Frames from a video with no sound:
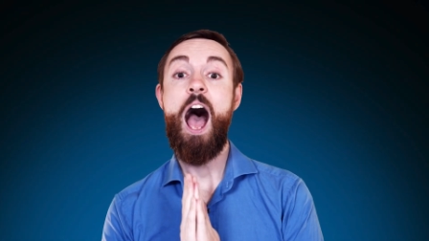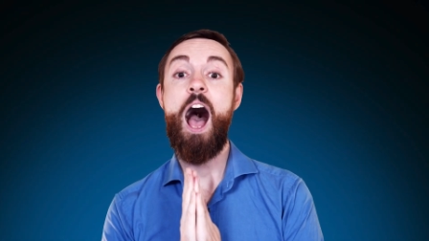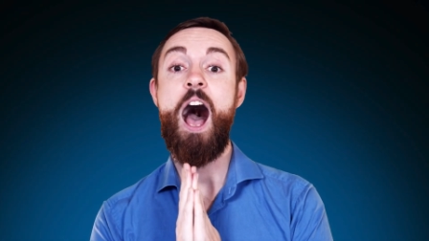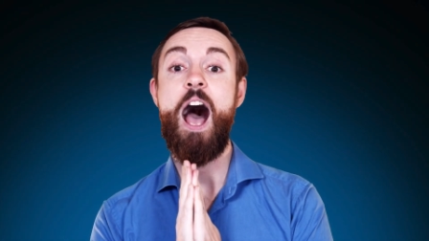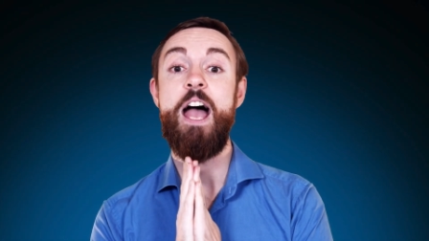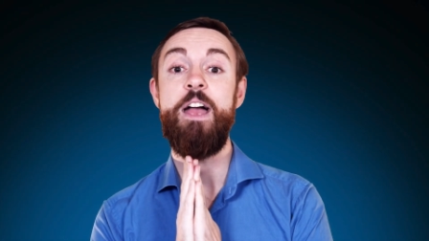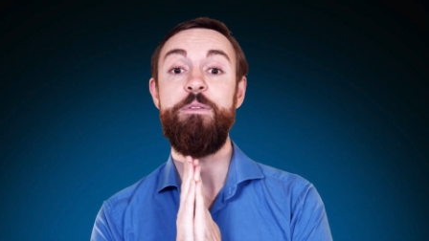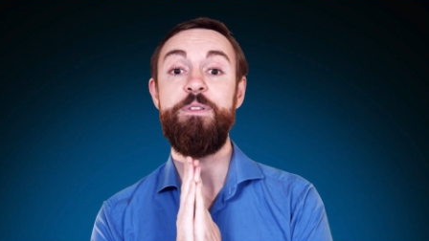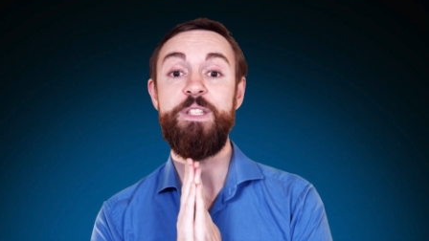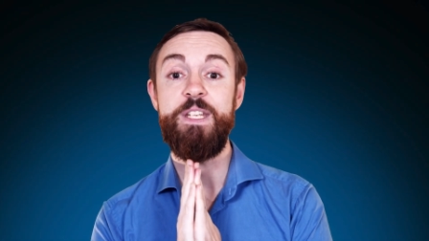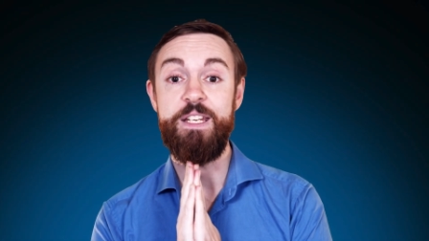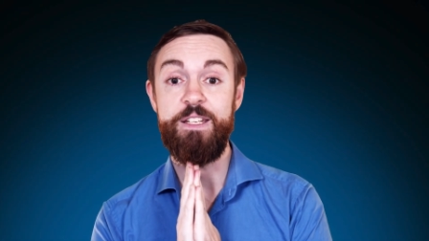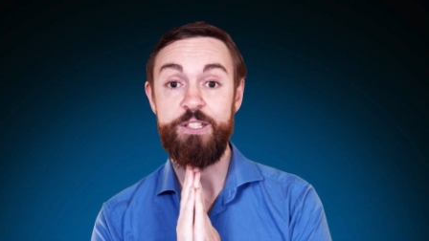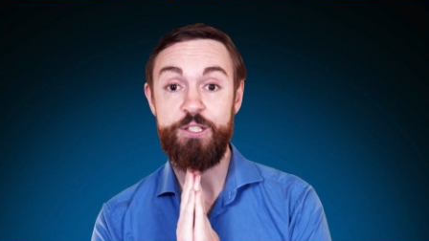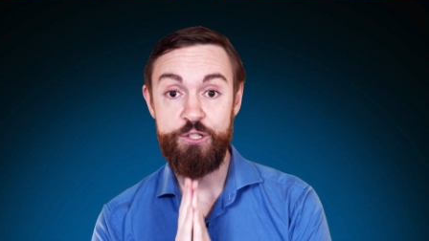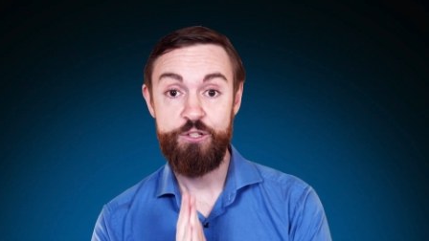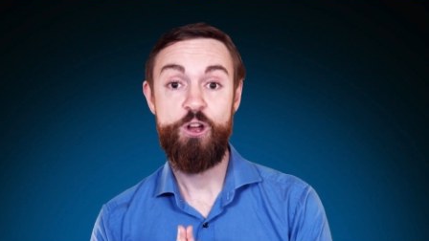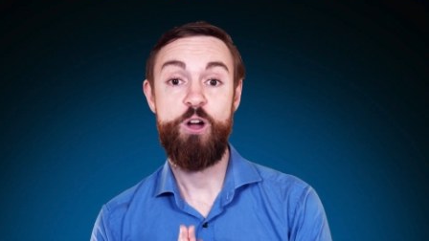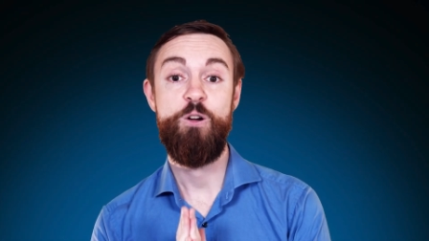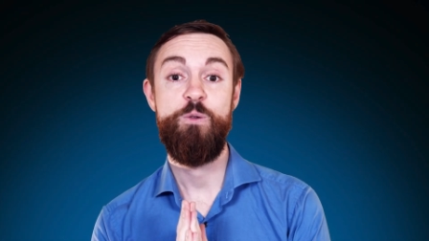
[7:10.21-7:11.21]
I have seen
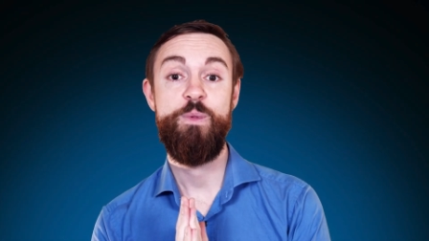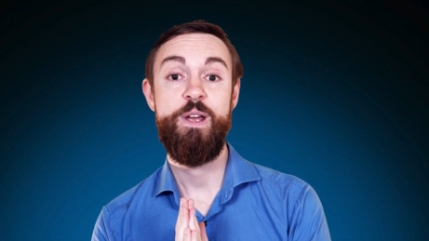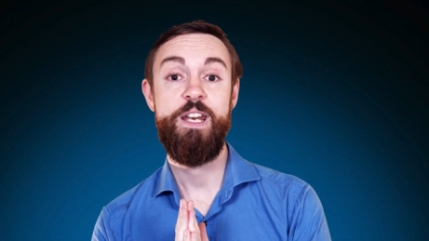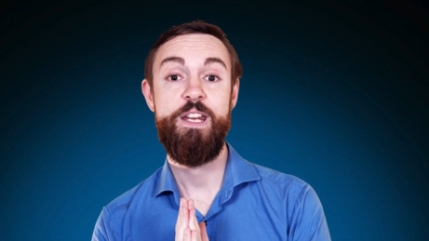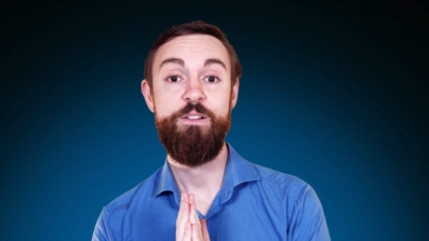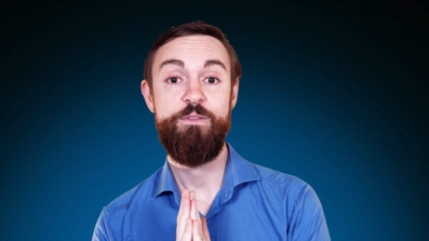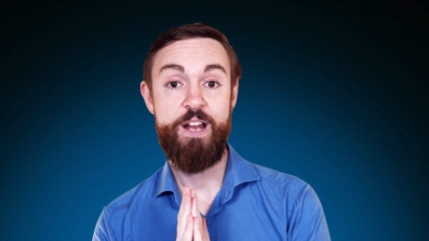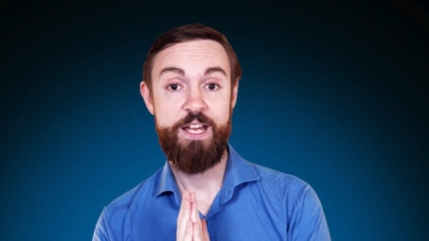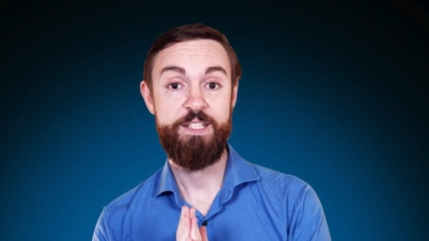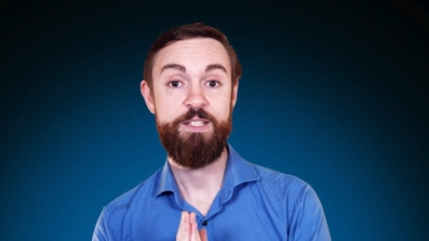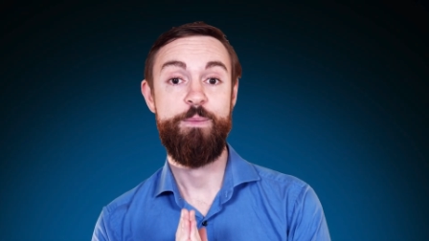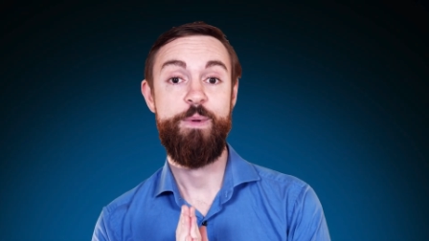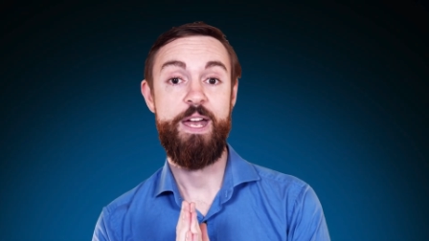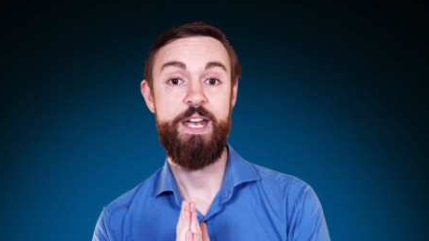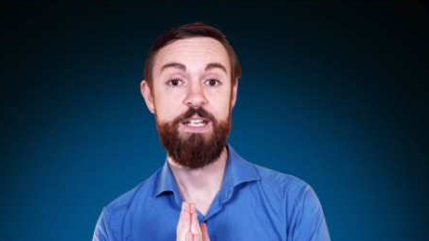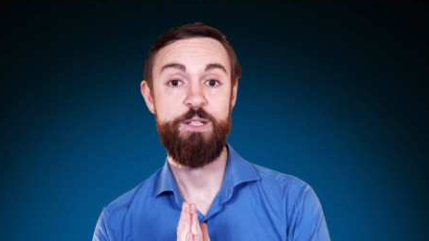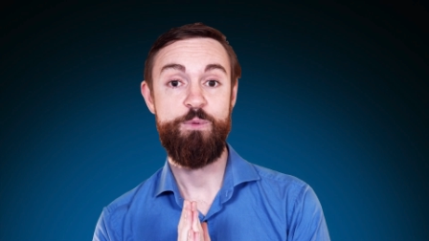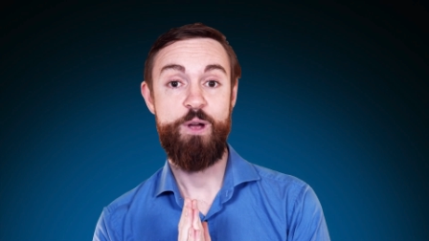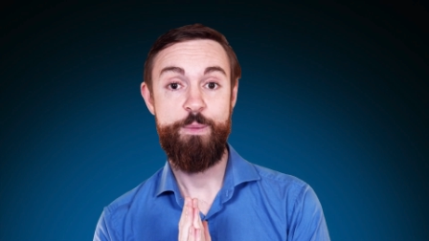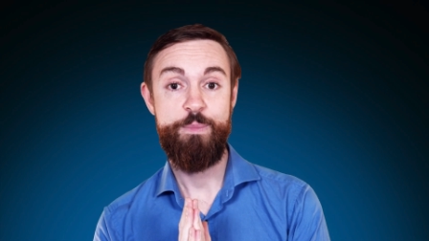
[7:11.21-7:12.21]
so many
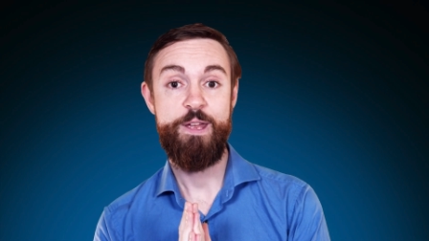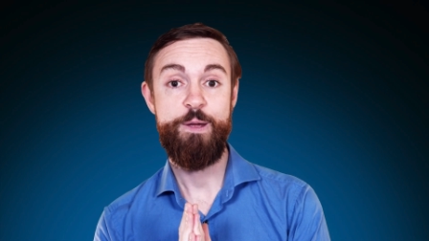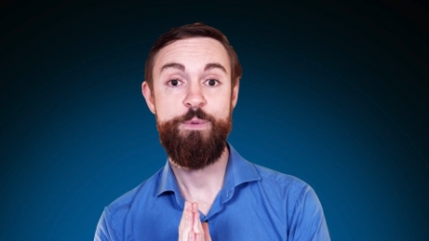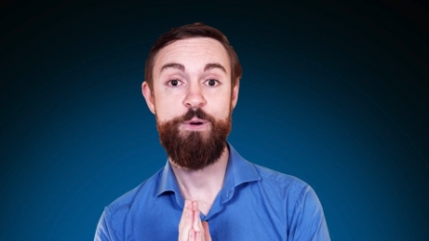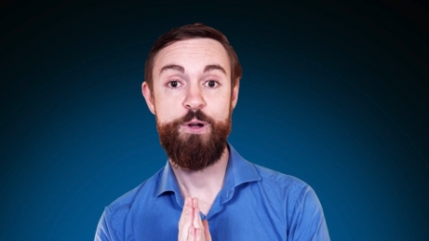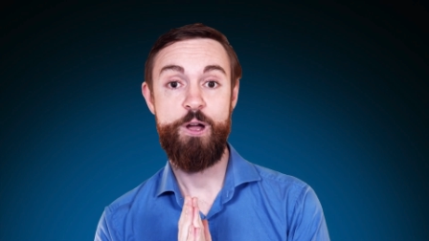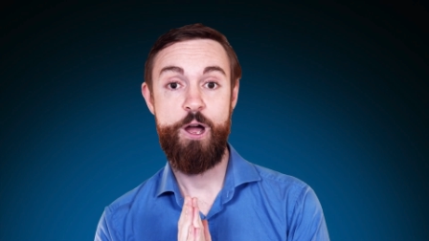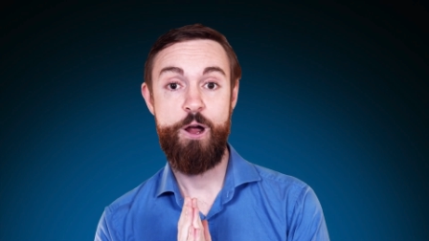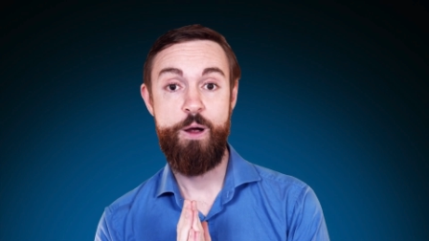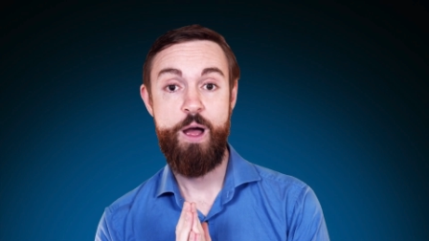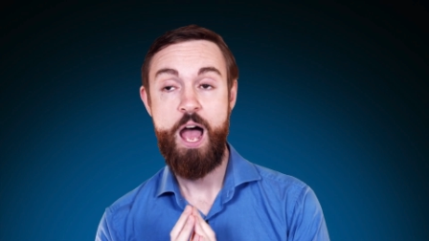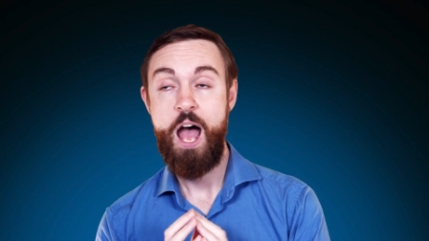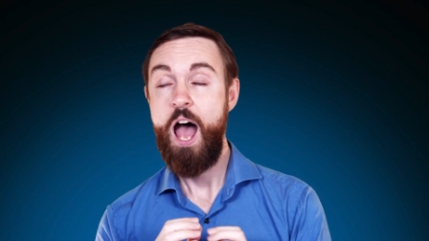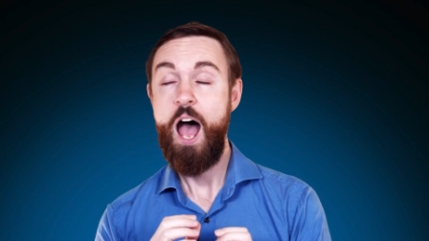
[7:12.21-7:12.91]
resumes where people go,